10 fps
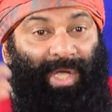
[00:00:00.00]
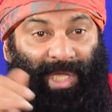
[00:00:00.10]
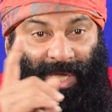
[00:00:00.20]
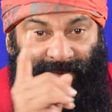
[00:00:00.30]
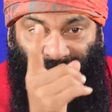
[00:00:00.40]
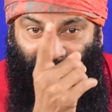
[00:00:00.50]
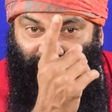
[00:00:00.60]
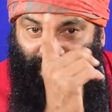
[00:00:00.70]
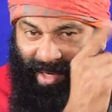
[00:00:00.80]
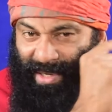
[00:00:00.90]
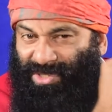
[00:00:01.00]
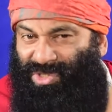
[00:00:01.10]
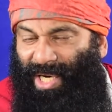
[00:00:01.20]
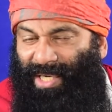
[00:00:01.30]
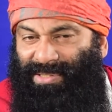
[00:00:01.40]
if and when a
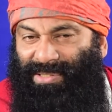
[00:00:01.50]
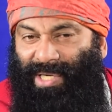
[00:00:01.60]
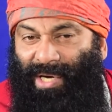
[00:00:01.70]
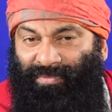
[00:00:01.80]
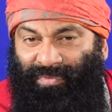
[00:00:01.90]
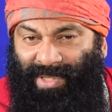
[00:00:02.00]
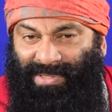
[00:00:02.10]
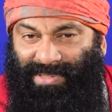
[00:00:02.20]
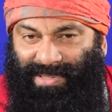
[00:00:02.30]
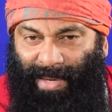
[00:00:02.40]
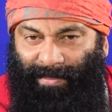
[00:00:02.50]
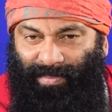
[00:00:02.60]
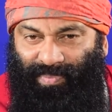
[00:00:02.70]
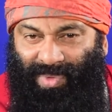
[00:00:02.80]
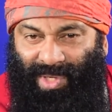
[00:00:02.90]
challenge confronts
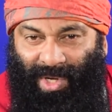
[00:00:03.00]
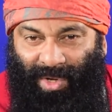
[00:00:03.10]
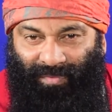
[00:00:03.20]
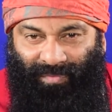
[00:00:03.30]
them